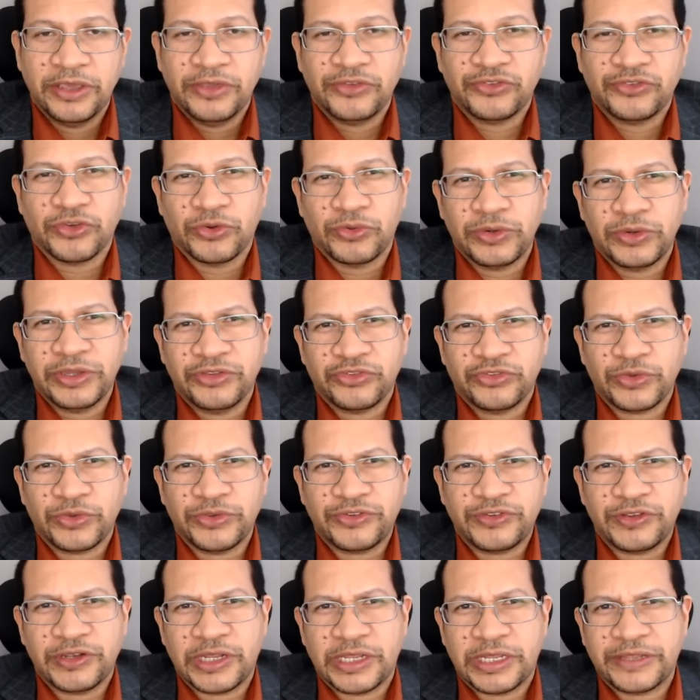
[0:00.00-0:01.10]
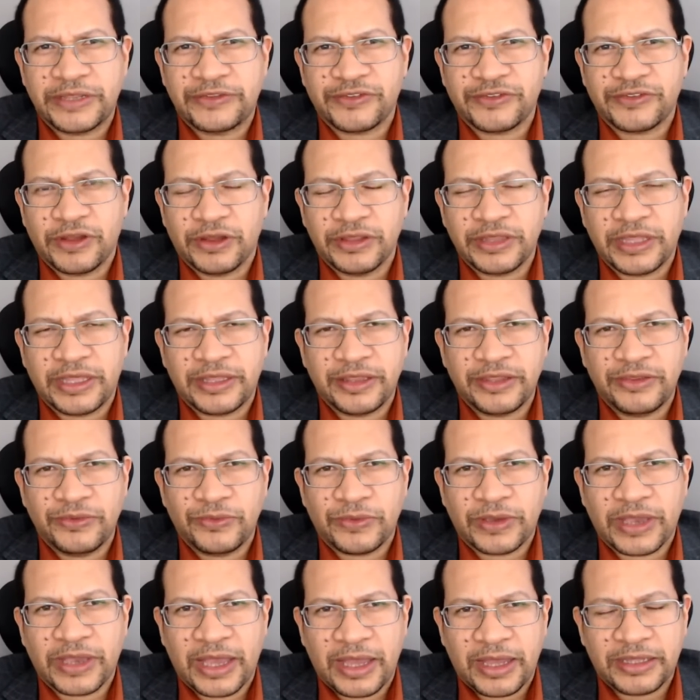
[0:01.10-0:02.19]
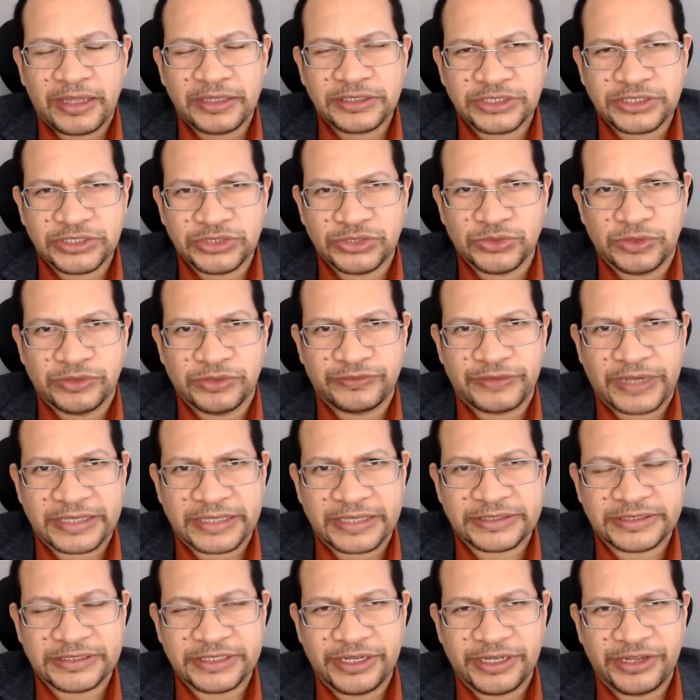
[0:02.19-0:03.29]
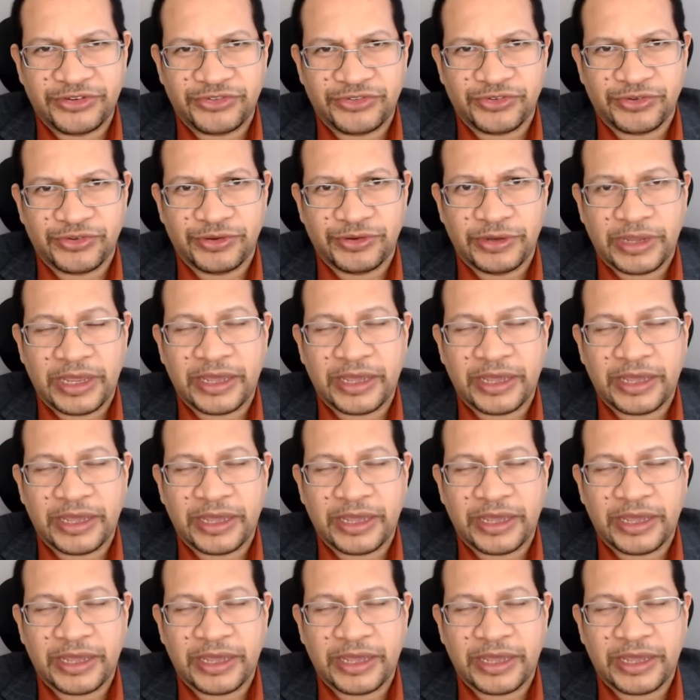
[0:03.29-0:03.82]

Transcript: So in Switzerland, it's not that you can't do a vaccination.